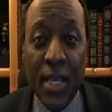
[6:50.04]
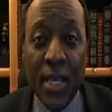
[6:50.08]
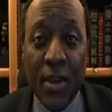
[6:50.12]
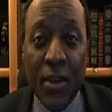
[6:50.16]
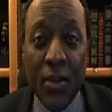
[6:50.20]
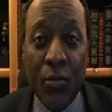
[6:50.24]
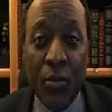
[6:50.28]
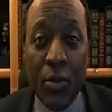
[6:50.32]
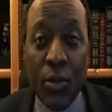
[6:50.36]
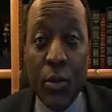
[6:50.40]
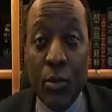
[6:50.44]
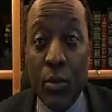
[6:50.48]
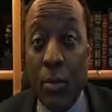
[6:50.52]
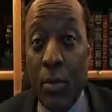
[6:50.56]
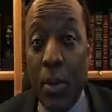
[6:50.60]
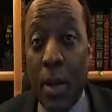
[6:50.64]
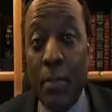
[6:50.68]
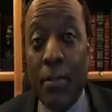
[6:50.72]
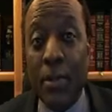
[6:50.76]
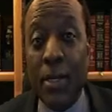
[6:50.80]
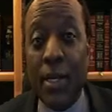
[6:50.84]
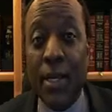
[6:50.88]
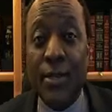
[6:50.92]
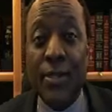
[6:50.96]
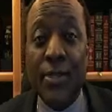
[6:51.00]
For the
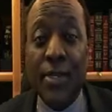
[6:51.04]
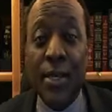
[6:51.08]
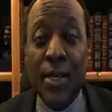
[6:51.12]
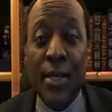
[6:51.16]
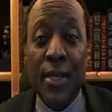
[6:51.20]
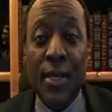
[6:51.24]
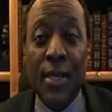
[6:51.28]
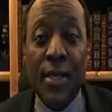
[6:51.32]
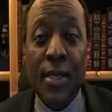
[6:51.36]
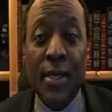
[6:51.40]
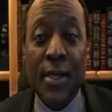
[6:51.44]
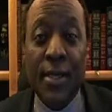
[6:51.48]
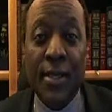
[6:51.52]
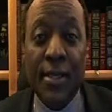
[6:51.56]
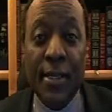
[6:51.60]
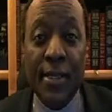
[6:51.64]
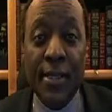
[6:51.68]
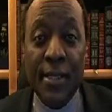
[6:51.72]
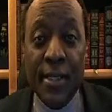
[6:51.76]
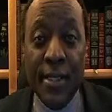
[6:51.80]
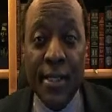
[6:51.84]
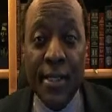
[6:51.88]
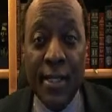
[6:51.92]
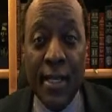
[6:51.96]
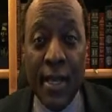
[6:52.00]
Republicans,
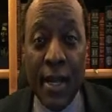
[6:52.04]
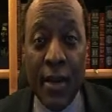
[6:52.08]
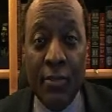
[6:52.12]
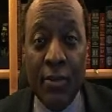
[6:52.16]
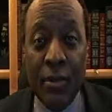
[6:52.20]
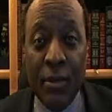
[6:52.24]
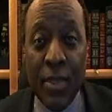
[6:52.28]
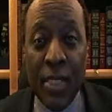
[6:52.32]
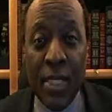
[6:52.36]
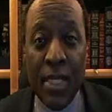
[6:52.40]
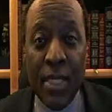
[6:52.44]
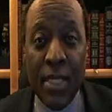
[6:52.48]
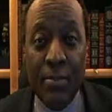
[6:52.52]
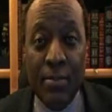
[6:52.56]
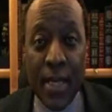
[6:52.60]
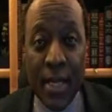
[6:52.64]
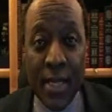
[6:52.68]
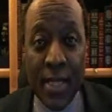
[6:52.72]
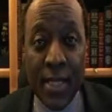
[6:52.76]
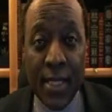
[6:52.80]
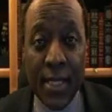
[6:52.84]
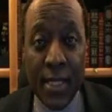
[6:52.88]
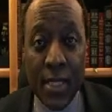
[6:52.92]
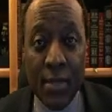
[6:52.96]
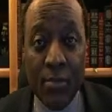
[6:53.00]
this
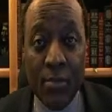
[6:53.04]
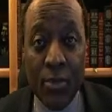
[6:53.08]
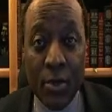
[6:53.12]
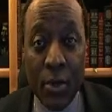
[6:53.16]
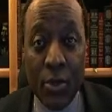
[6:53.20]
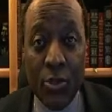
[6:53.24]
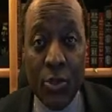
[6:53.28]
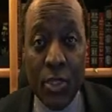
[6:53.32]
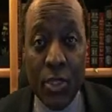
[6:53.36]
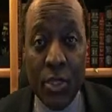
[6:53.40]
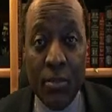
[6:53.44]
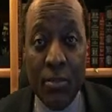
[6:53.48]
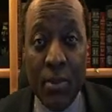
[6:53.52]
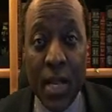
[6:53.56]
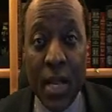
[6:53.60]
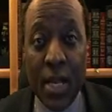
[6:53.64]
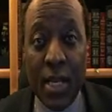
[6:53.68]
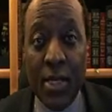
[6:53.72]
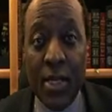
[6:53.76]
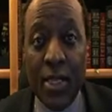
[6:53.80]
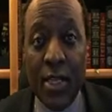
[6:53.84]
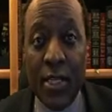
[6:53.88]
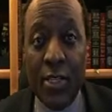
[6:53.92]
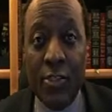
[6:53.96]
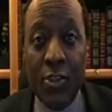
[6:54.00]
government-dependent approach to
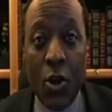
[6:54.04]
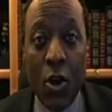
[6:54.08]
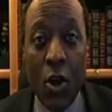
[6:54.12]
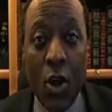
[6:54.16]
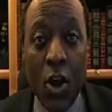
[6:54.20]
politics